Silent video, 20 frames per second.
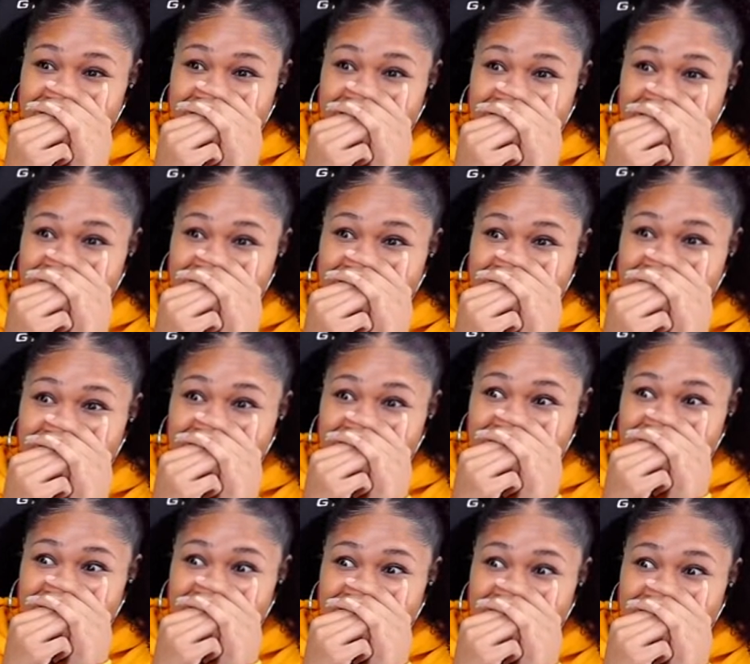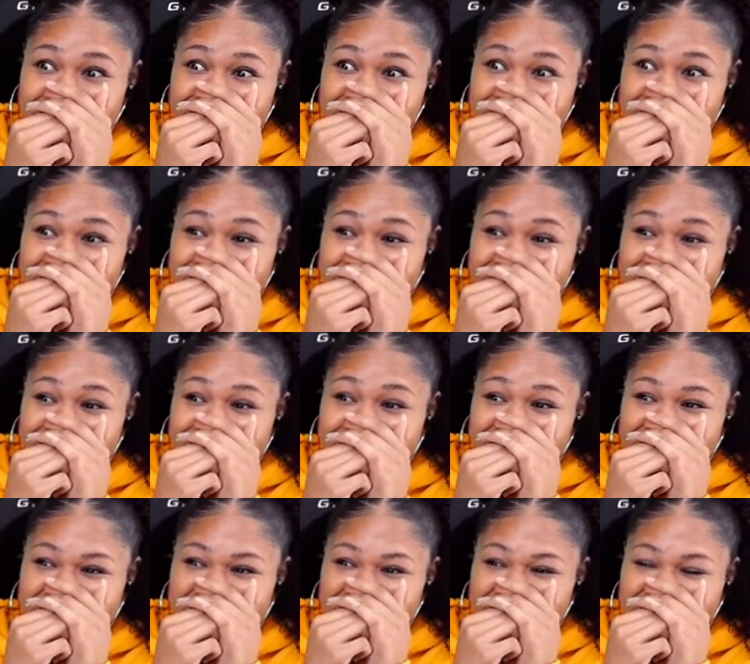my god, it's
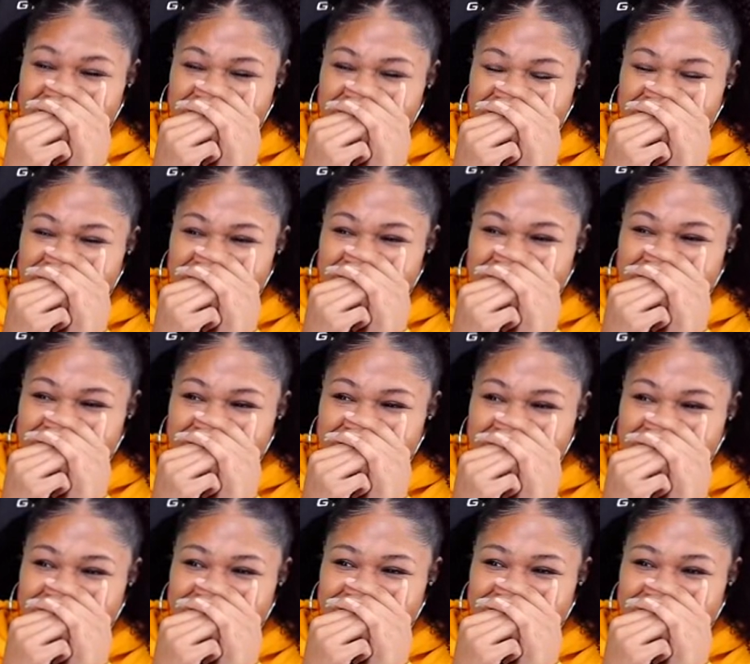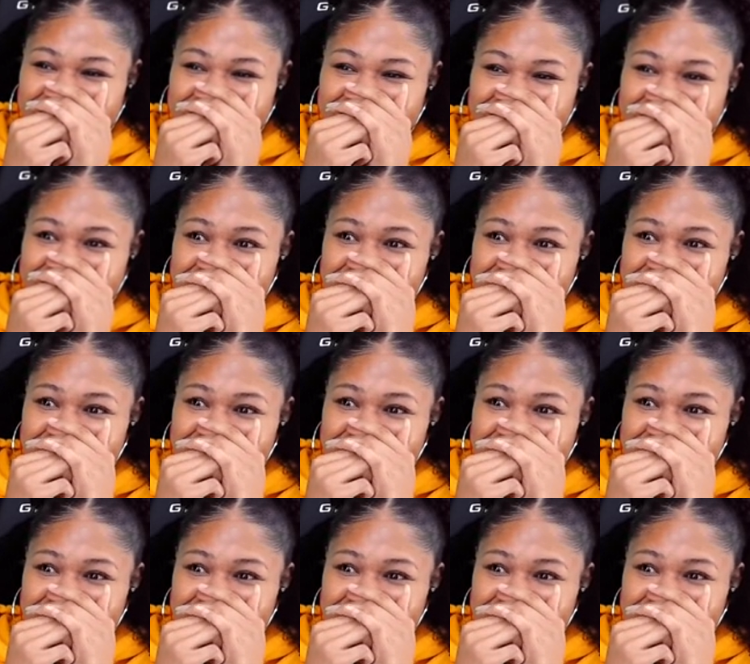so fucking